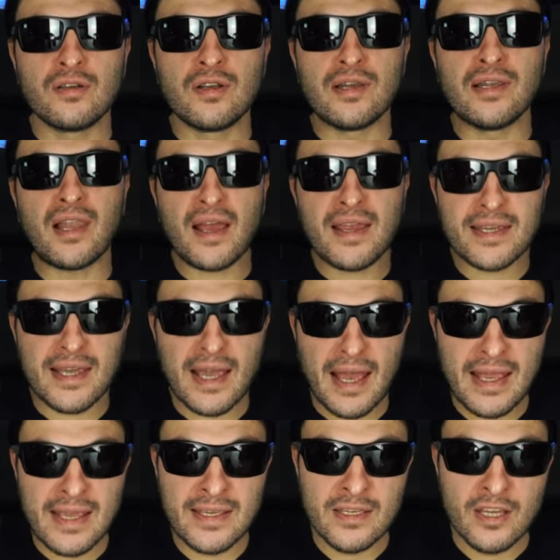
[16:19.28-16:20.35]
like
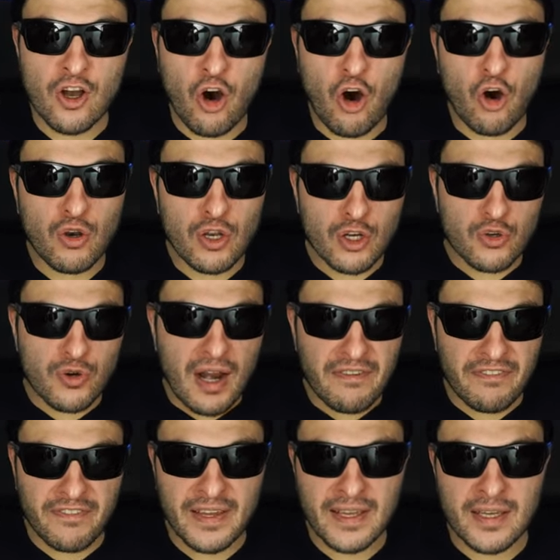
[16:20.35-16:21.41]
a
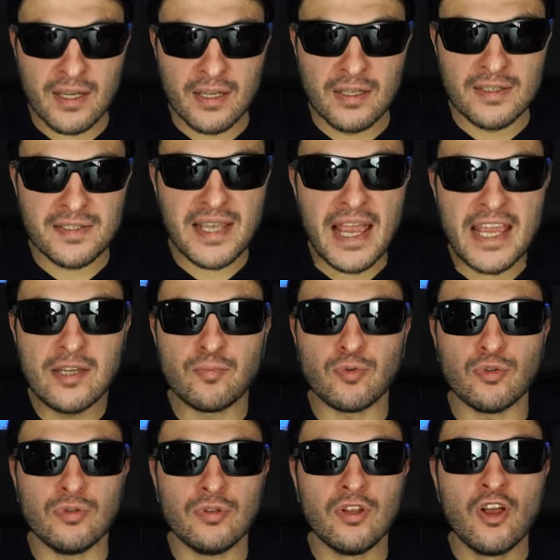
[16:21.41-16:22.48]
holographic
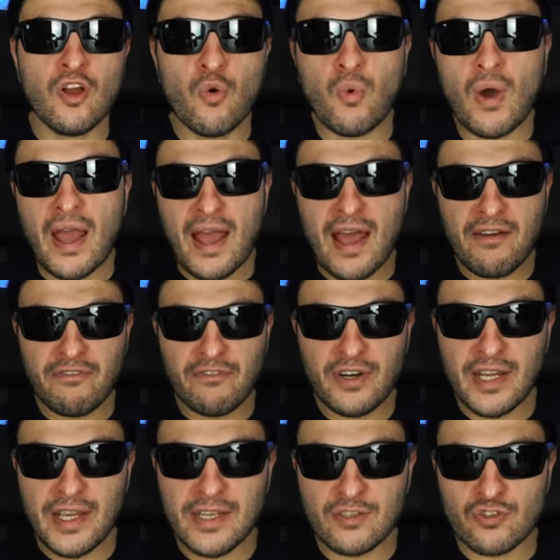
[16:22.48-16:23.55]
table where
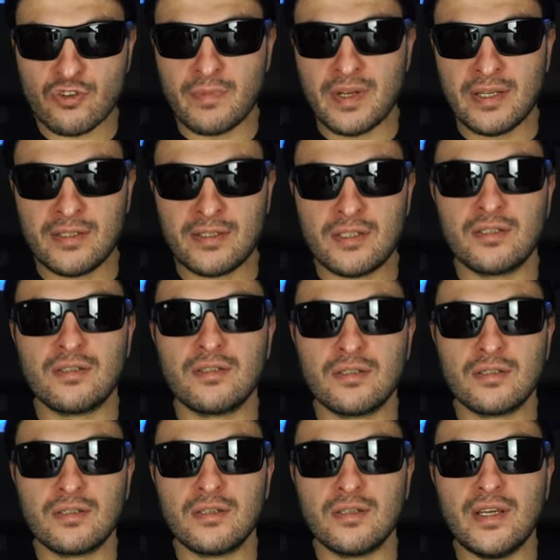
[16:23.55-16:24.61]
every instrument
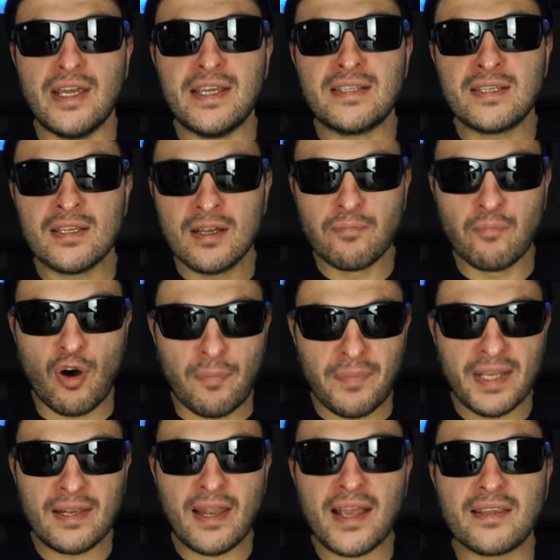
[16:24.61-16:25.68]
is
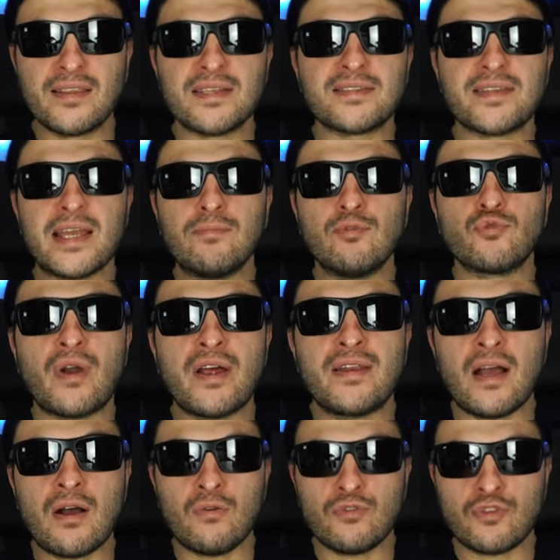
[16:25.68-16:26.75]
popping like this table right
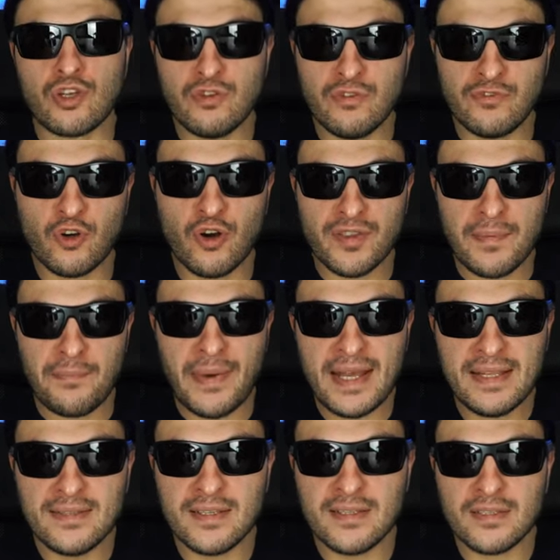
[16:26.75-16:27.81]
now. So you've got the
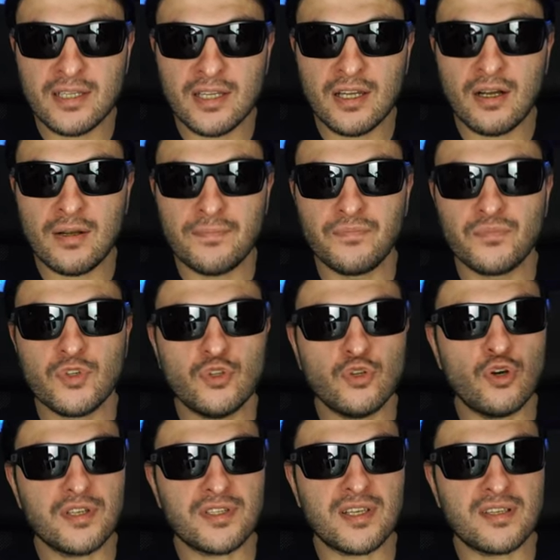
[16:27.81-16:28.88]
pendant here, you've
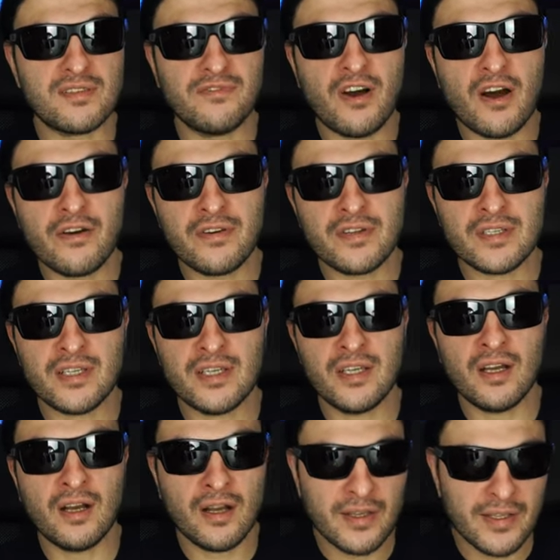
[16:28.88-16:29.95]
got Zeospanteras
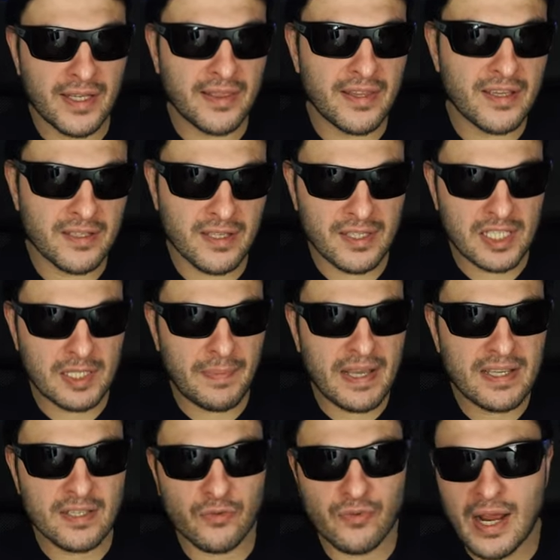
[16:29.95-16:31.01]
here, yet there's this
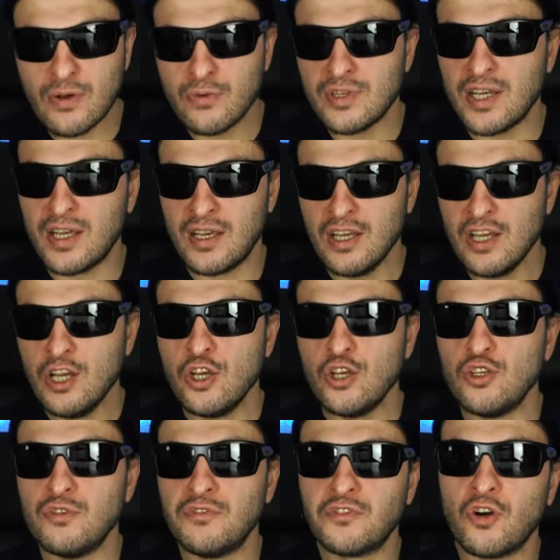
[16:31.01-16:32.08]
space around it.
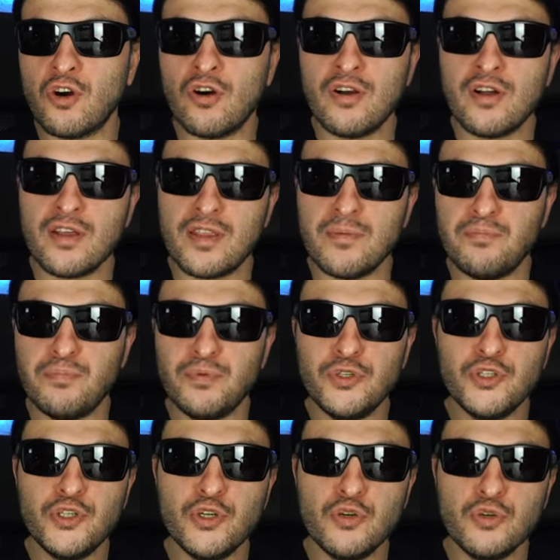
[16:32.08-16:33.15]
You've got the
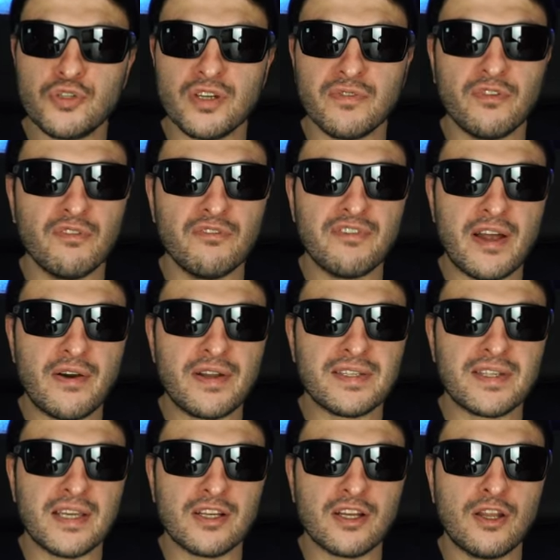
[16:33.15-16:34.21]
beautiful
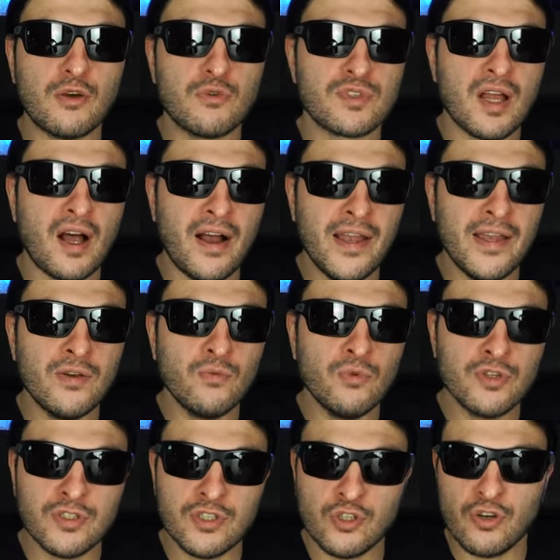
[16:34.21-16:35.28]
Verite closed
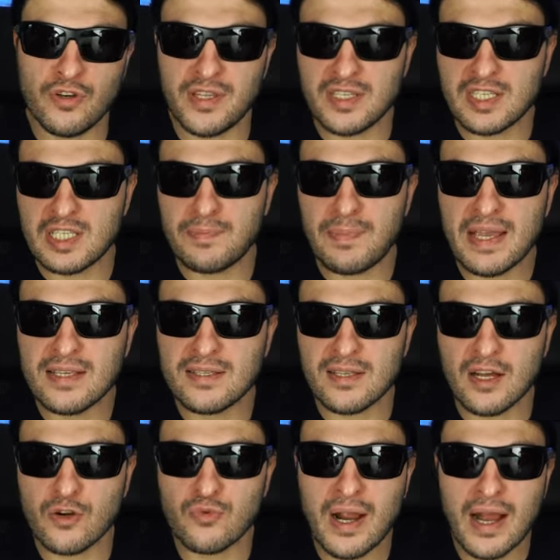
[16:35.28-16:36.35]
ironwoods. You've got this space
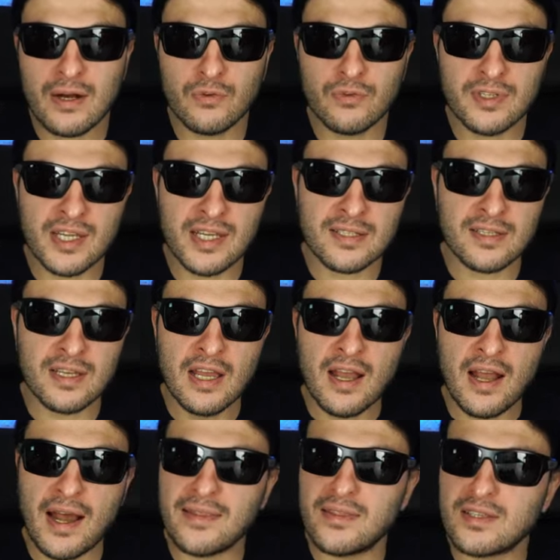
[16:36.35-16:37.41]
around it.
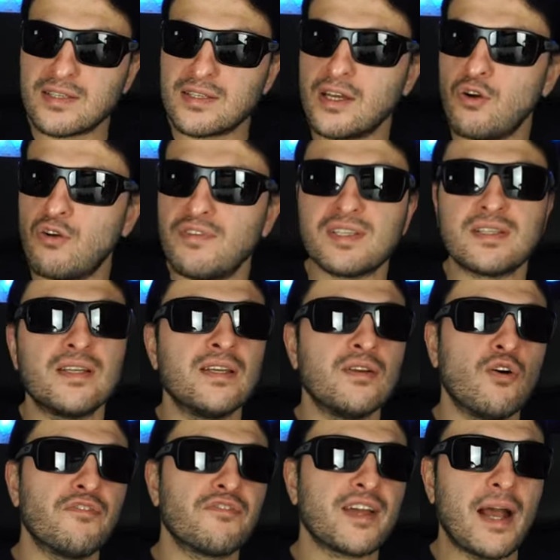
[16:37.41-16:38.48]
And the obviously
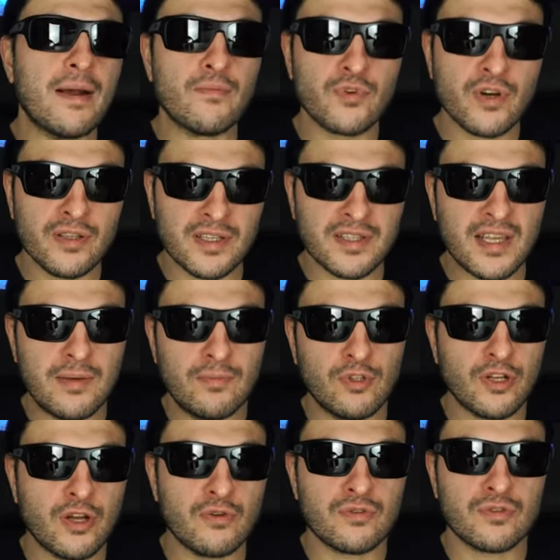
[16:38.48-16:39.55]
off camera, the table
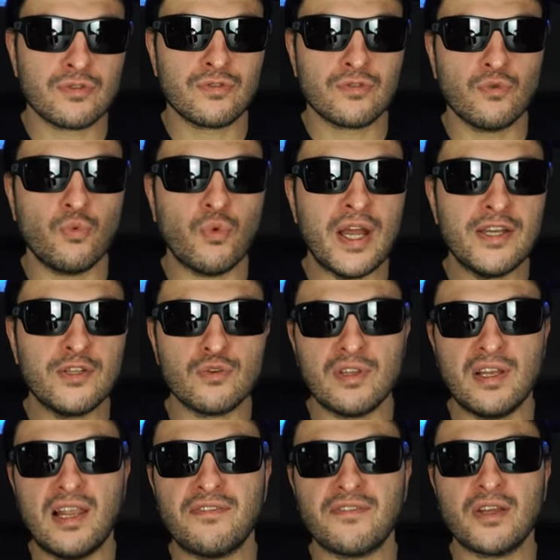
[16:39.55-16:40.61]
goes way to
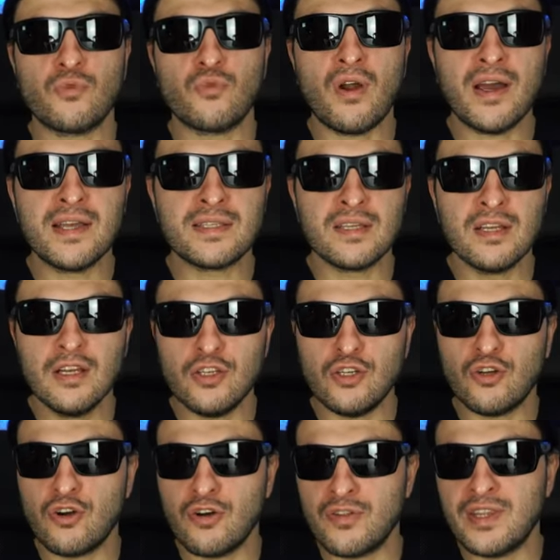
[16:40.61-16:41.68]
the left and right.
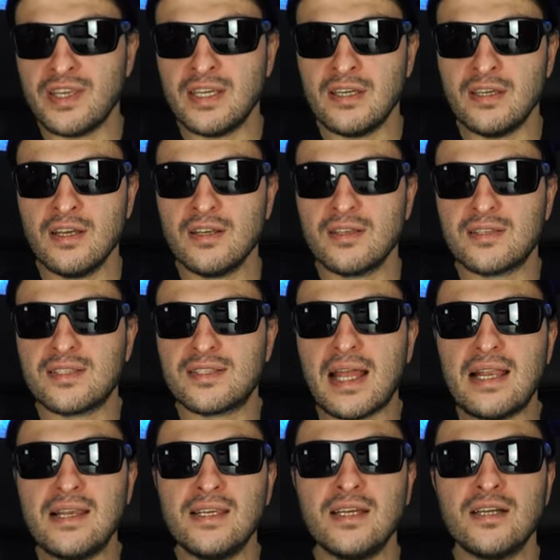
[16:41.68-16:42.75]
You've got the
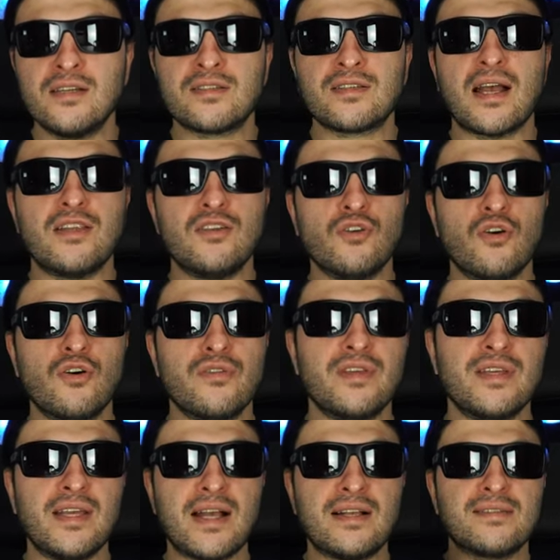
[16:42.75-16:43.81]
Stelliers and you've got
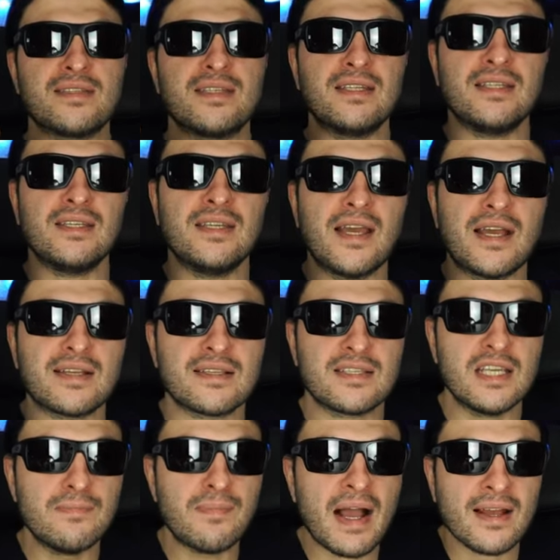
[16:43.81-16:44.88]
the LCD
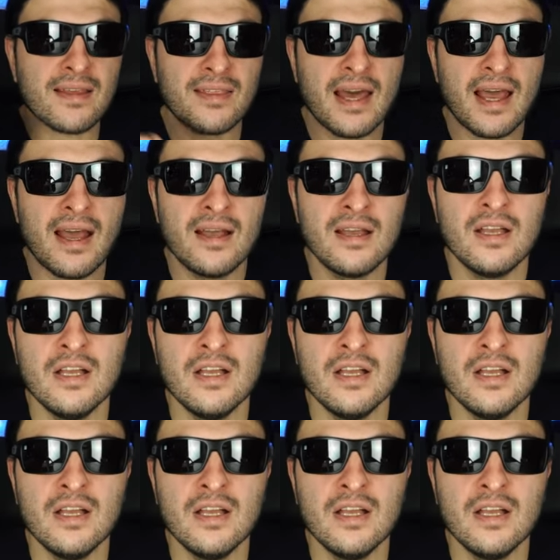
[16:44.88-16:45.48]
XC back there